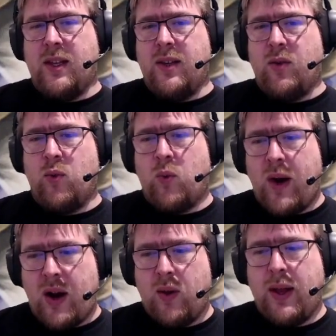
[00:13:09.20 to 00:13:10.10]

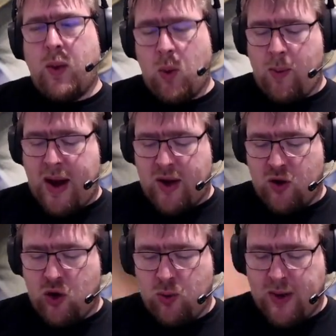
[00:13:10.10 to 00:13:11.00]
rarely will matter
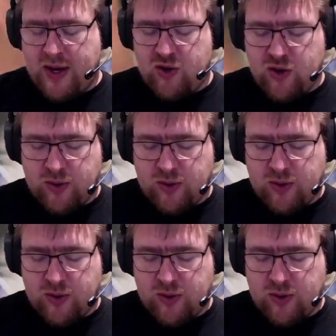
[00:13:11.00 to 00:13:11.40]
too much.